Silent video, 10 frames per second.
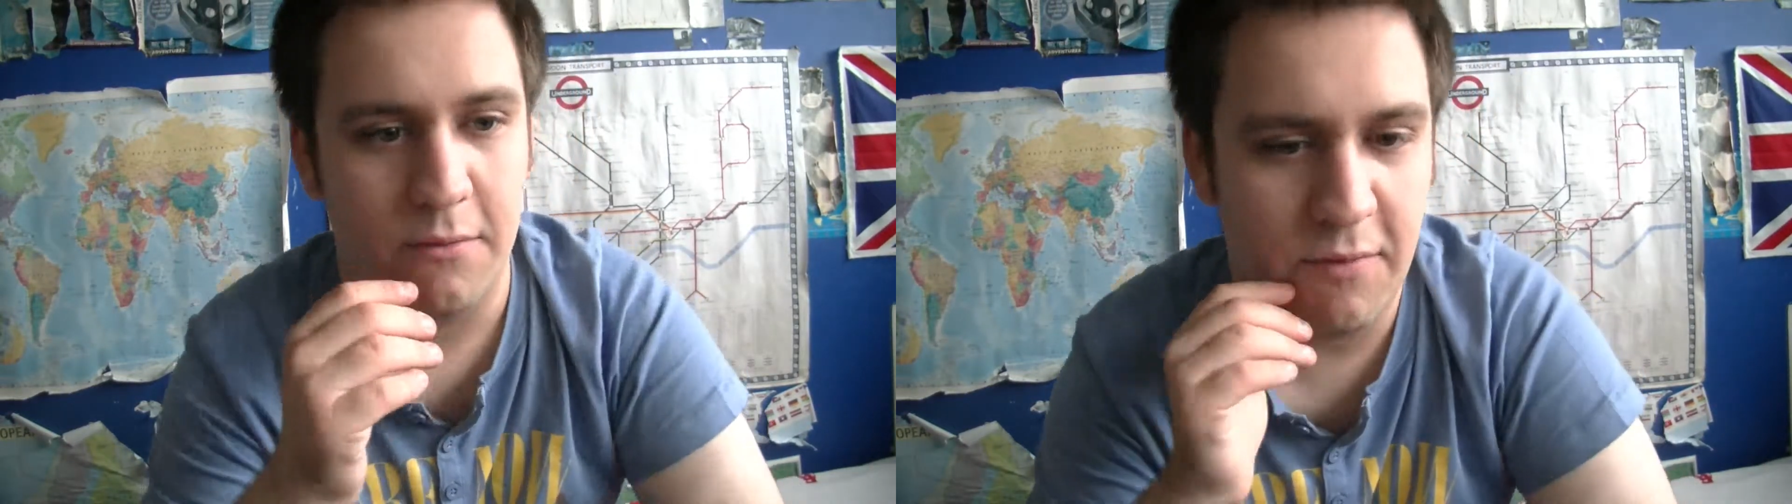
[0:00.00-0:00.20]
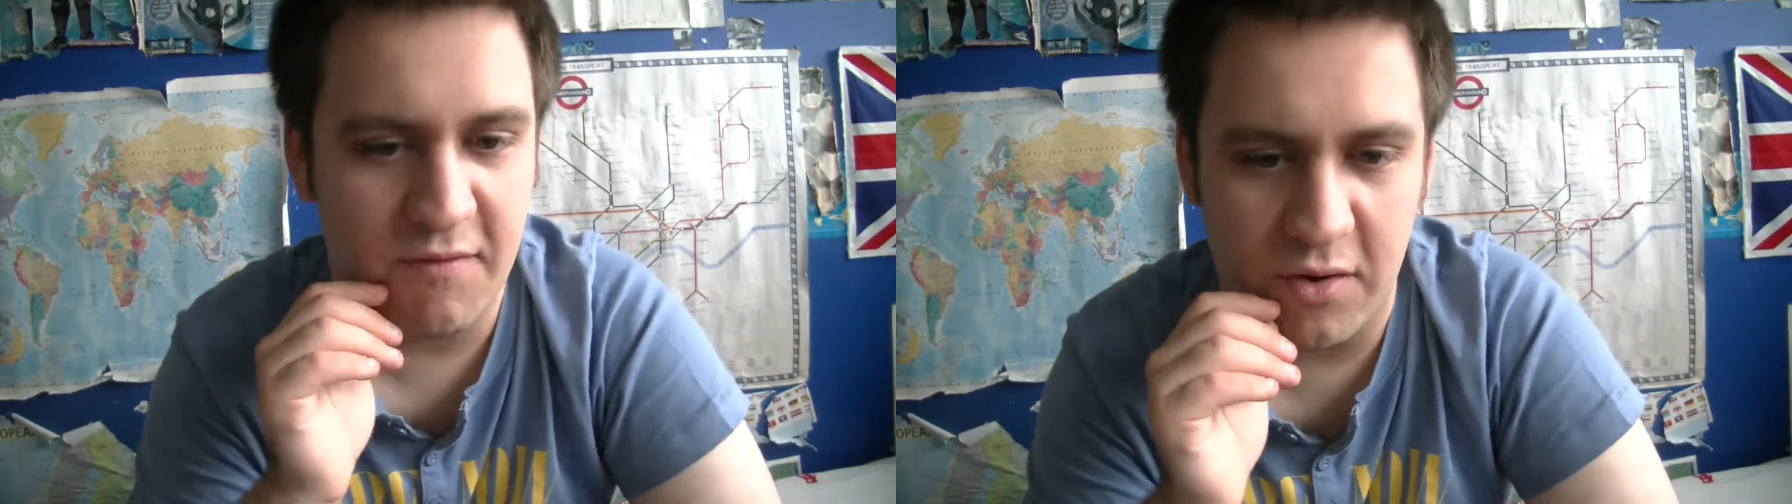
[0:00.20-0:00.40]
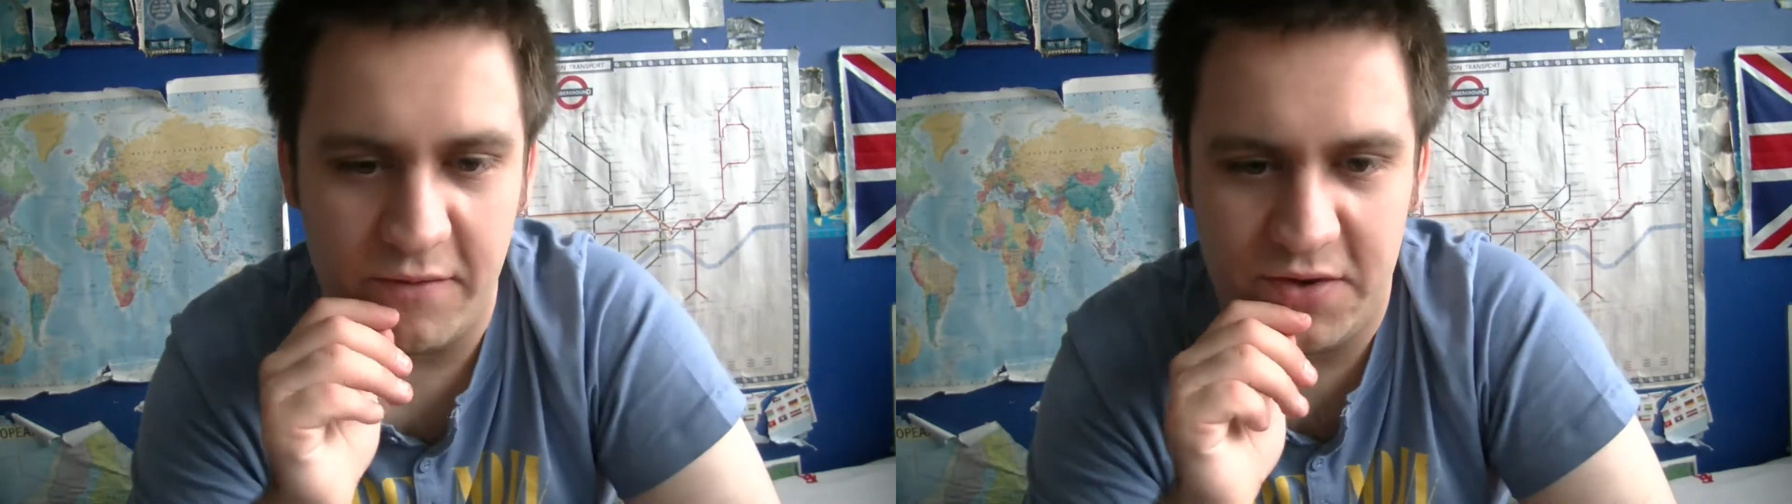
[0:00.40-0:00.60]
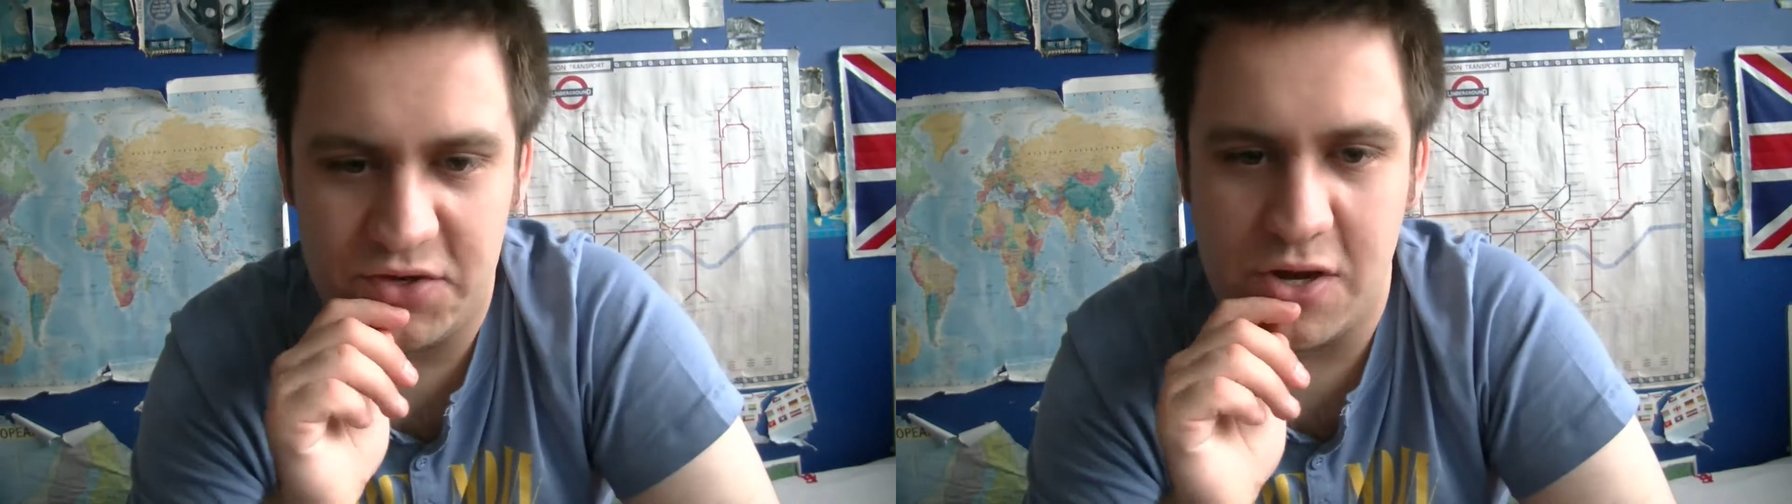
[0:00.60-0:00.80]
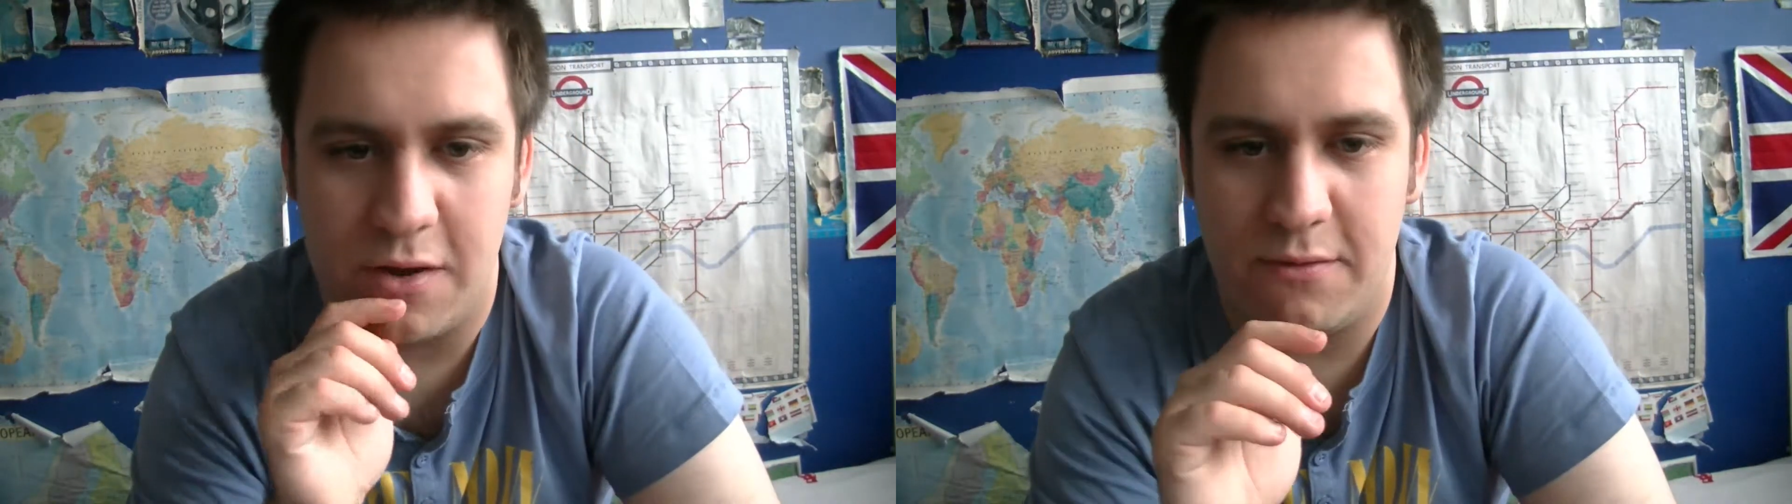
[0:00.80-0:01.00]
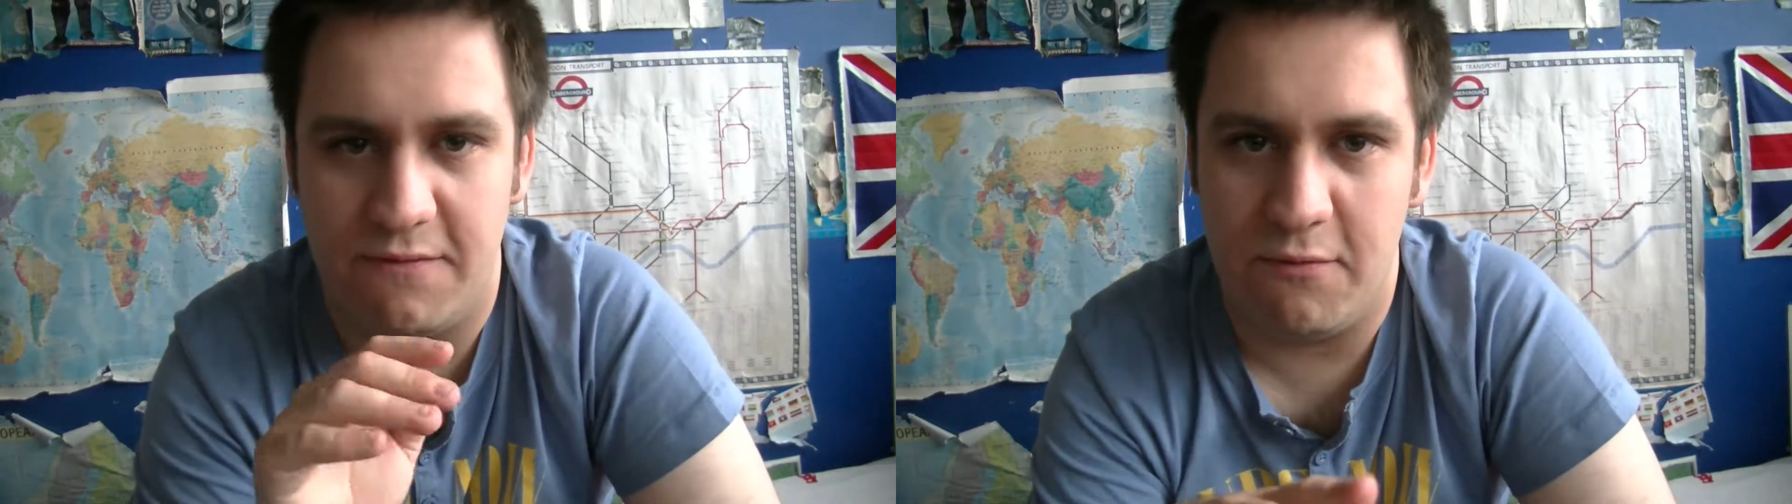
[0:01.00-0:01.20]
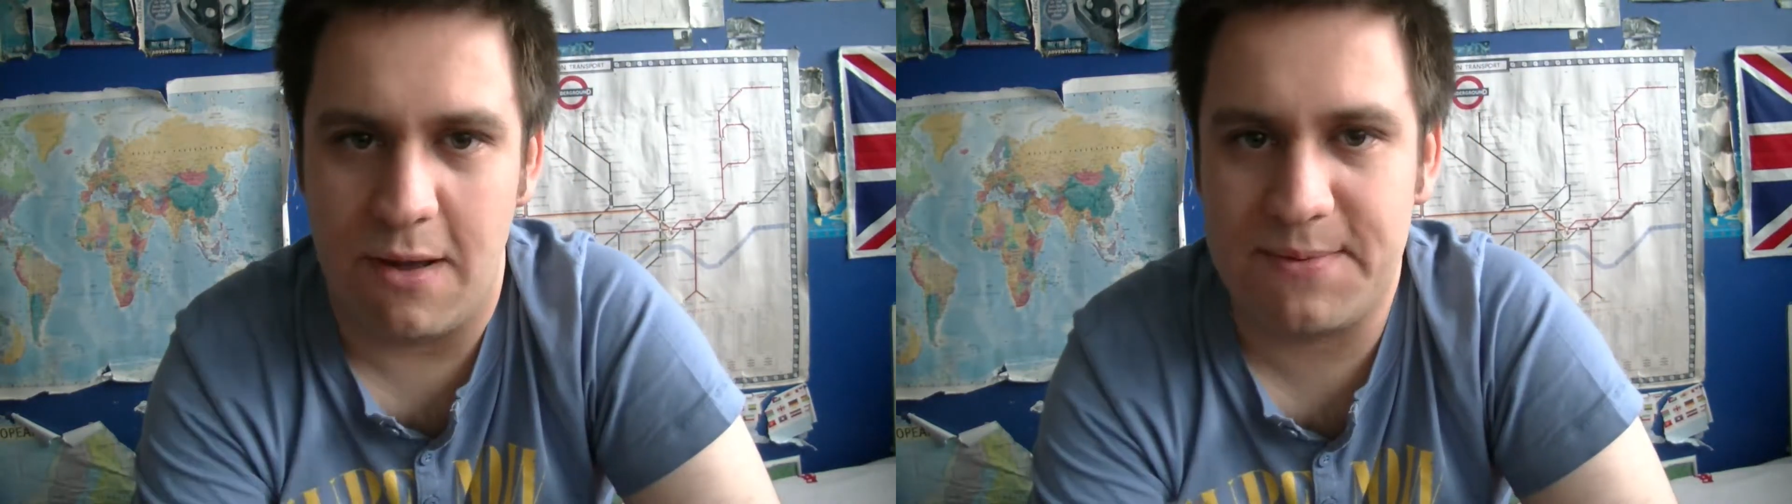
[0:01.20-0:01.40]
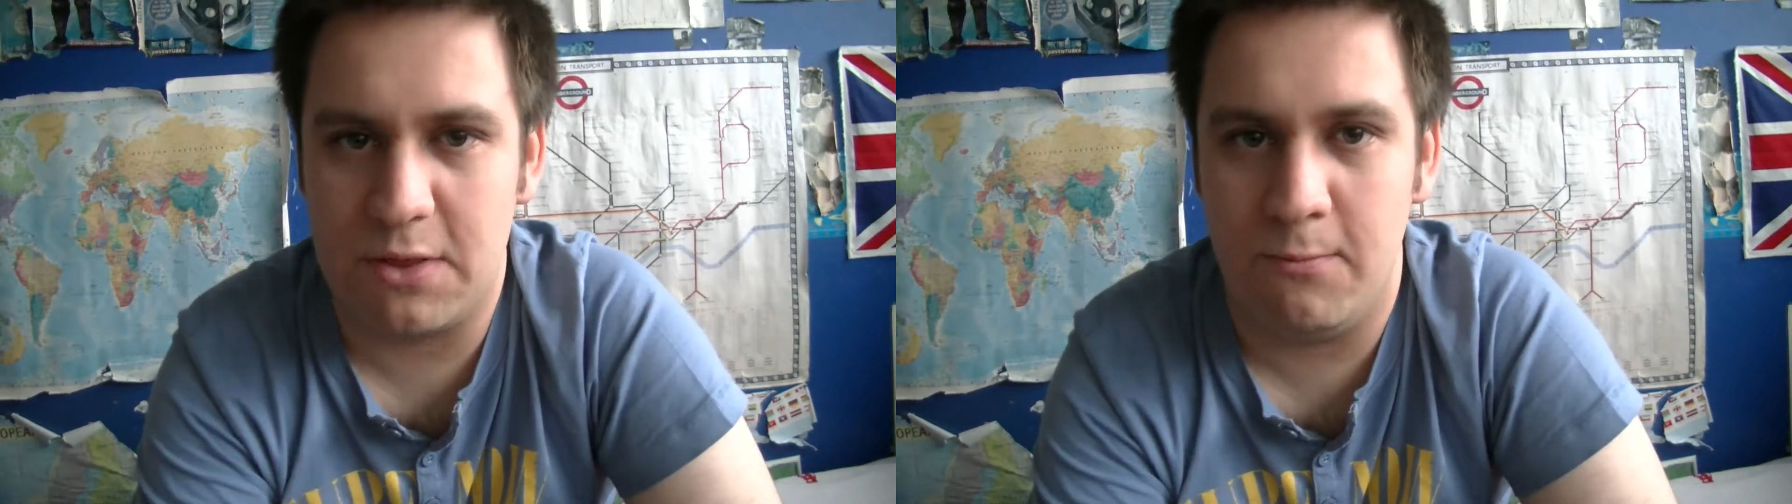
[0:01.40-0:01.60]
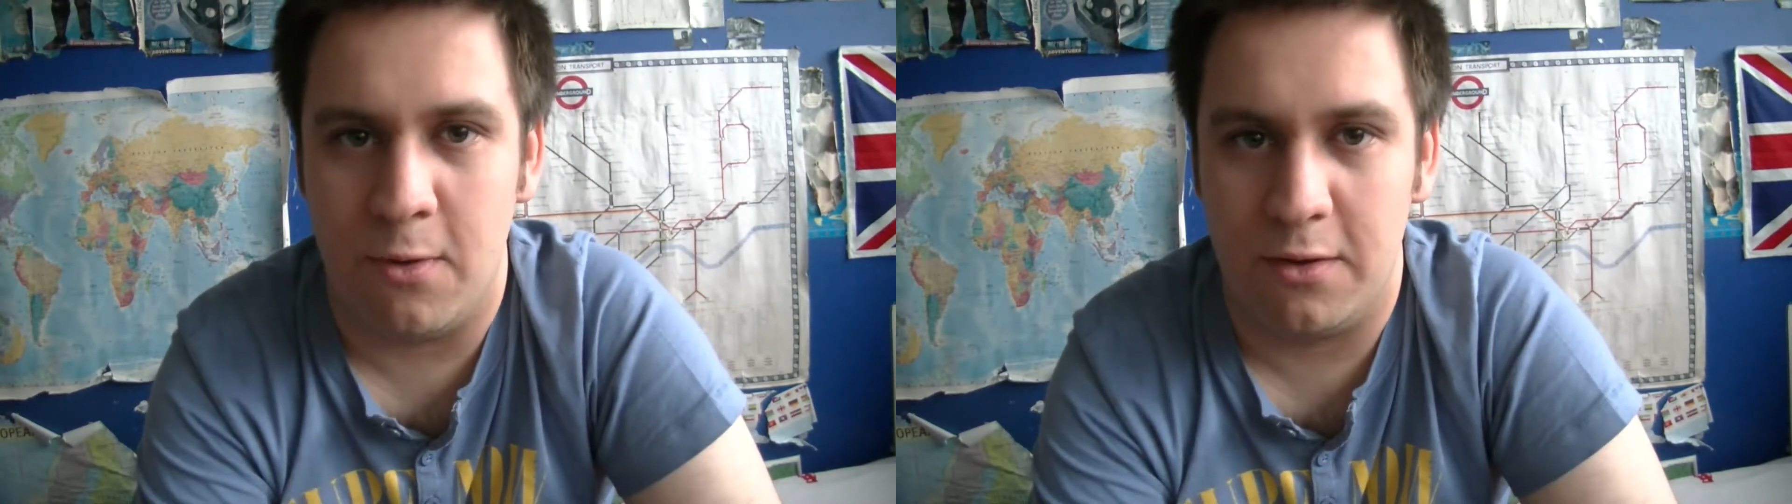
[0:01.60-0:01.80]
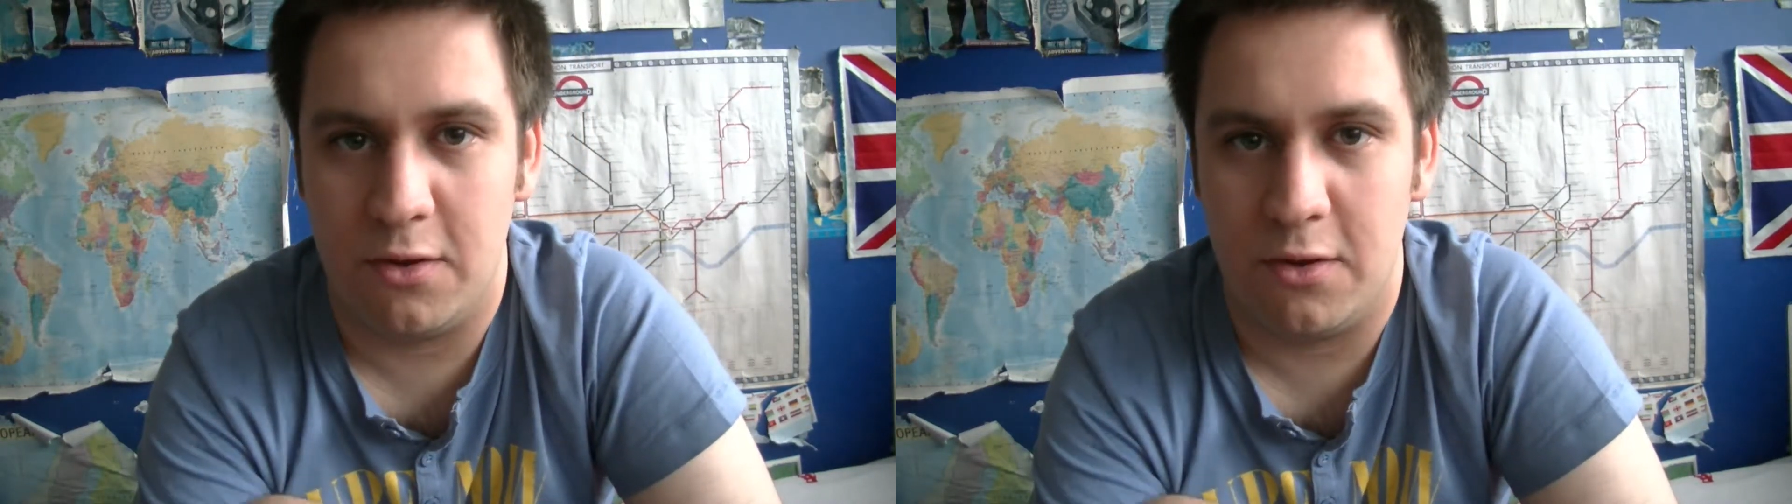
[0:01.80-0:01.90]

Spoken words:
With An Earthly Child, I thought episode one